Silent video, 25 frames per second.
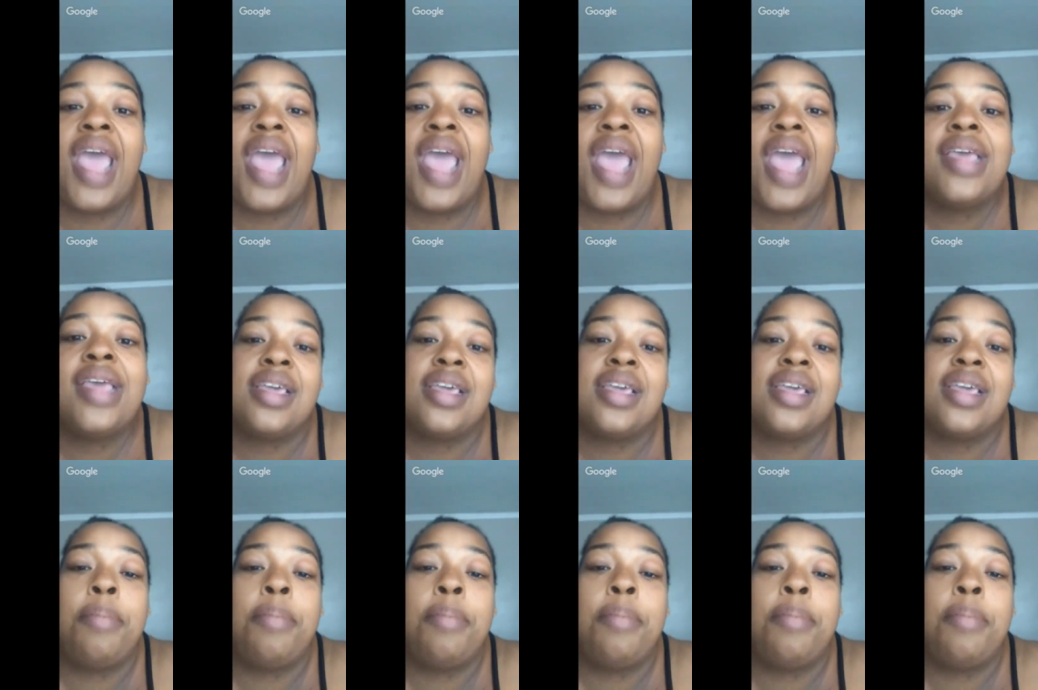to get
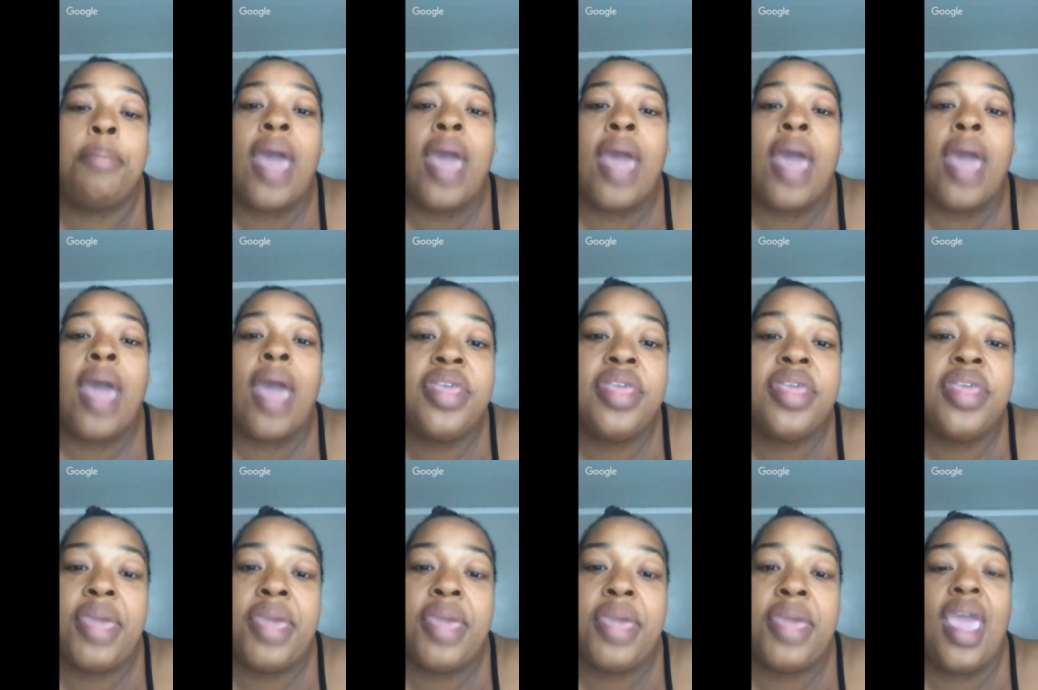back with
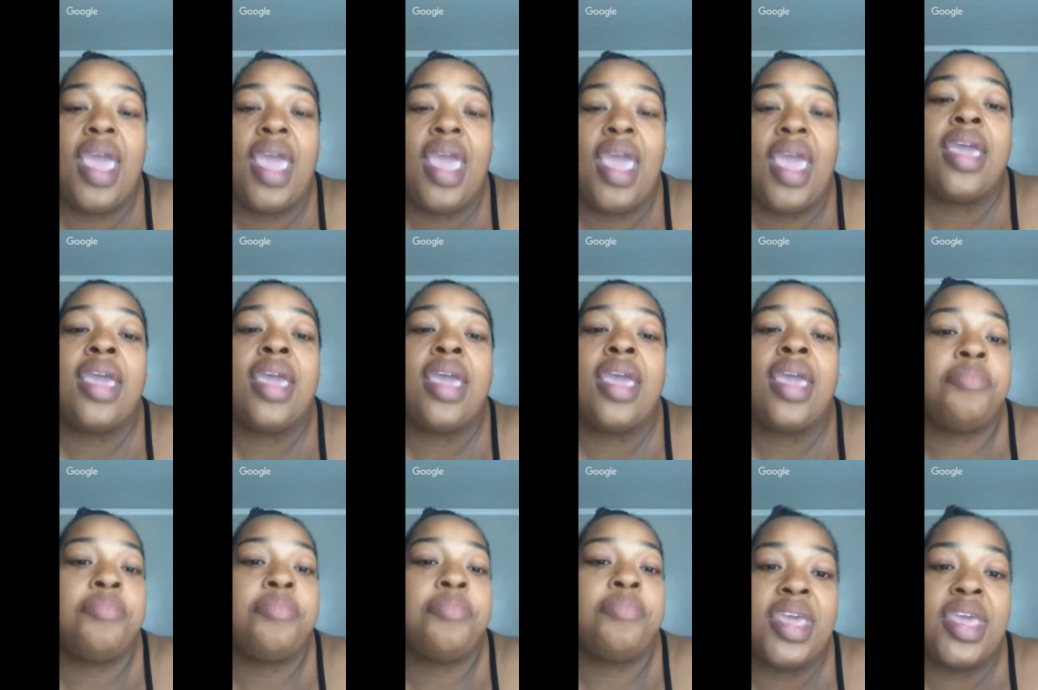me and give
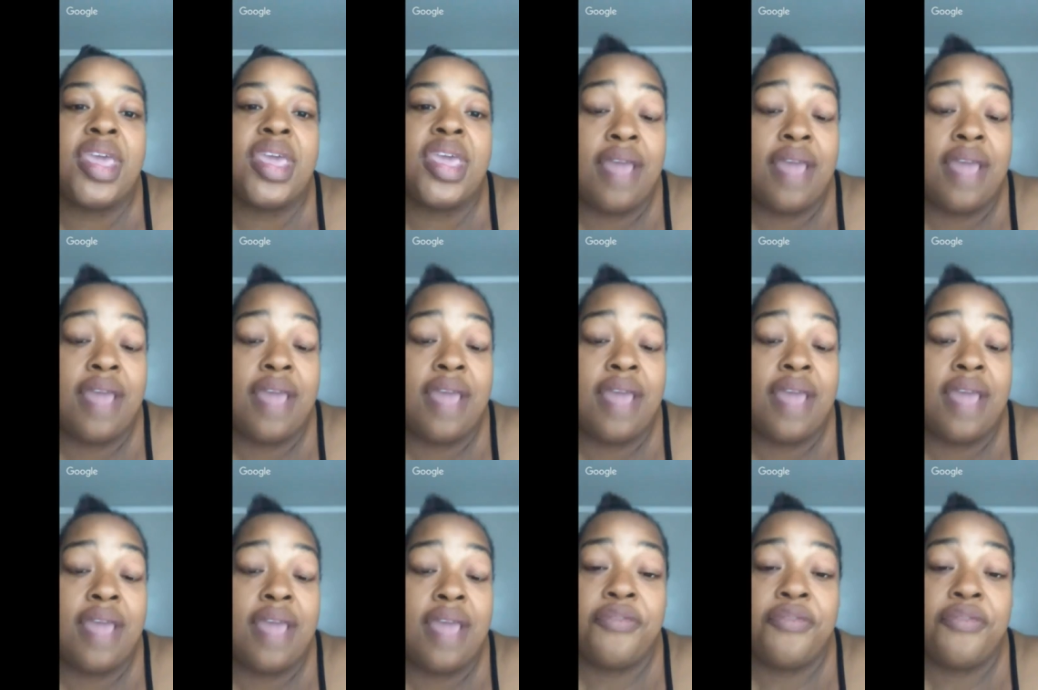me a date for my
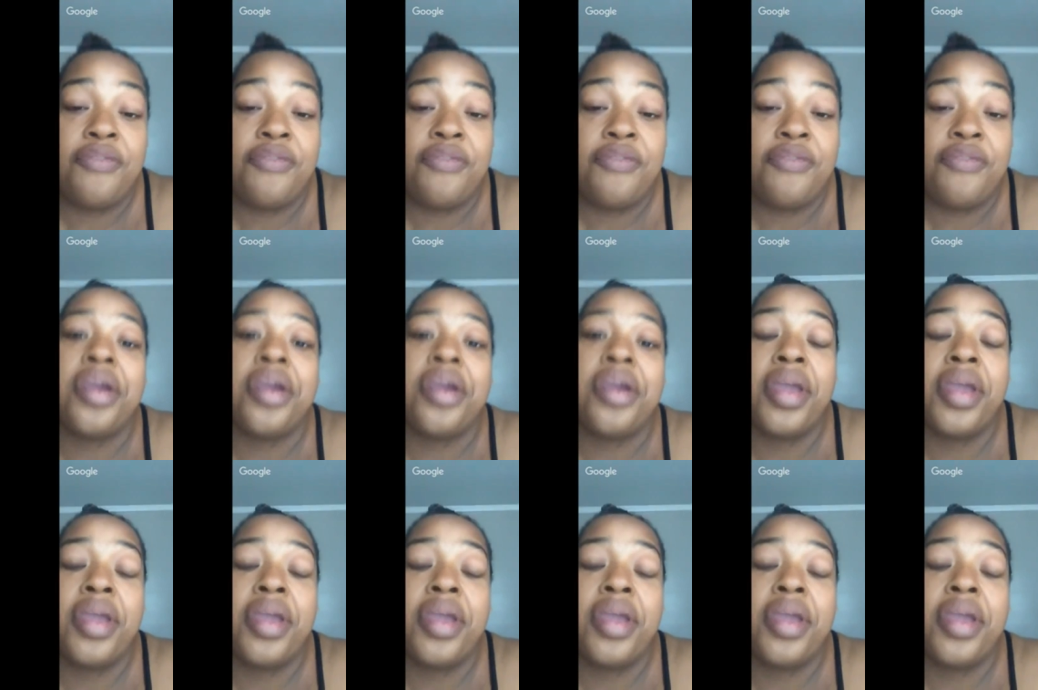hearing.
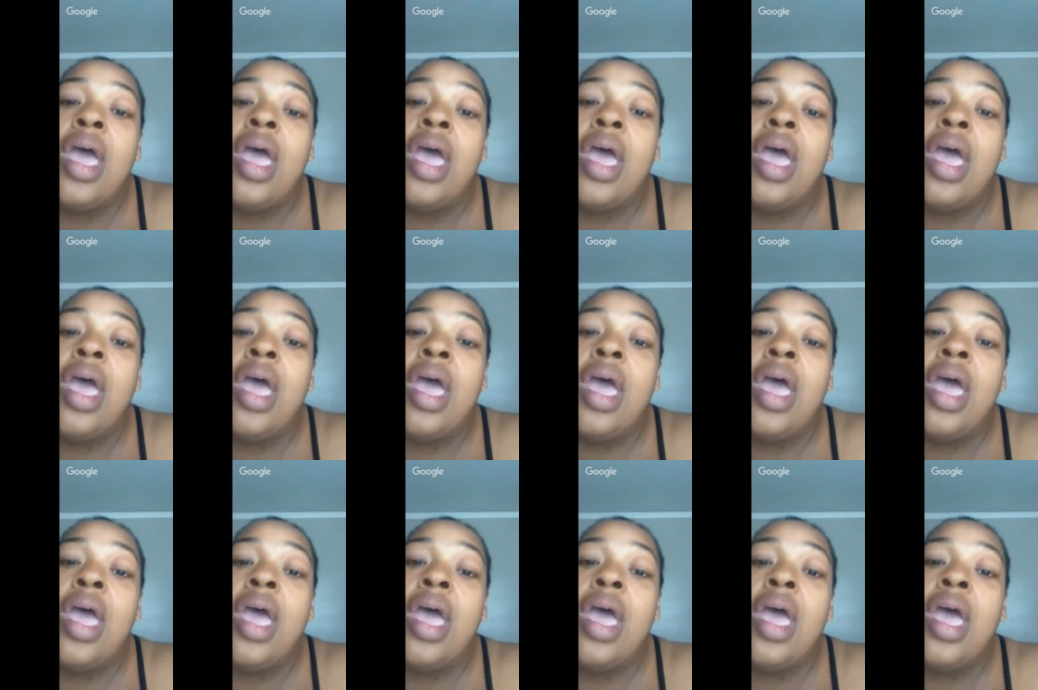
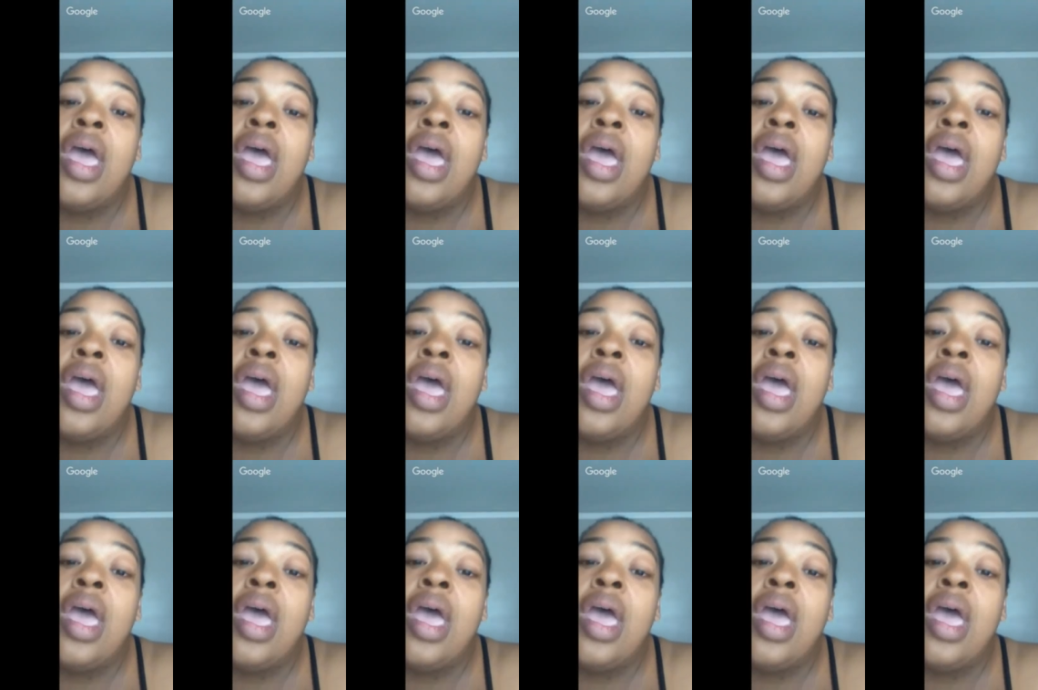Well, they
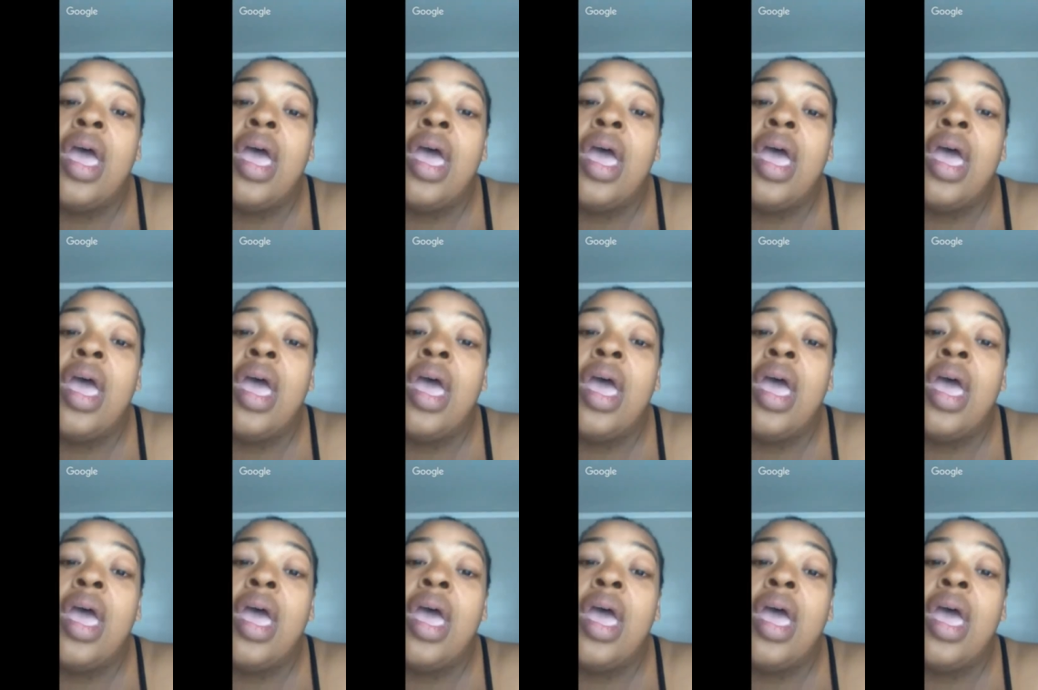didn't.